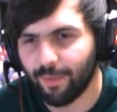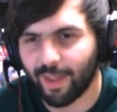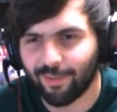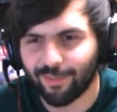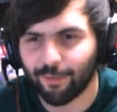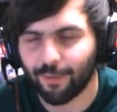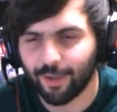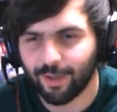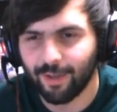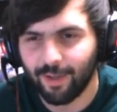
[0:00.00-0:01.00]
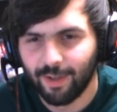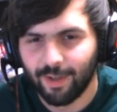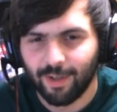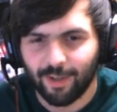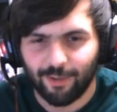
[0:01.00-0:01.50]
But that's definitely
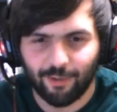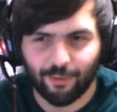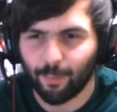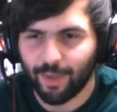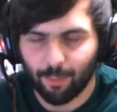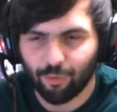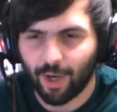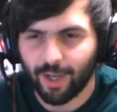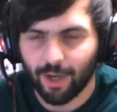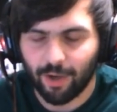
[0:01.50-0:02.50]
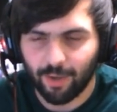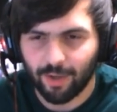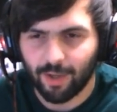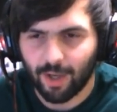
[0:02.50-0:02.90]
just something I'm trying out.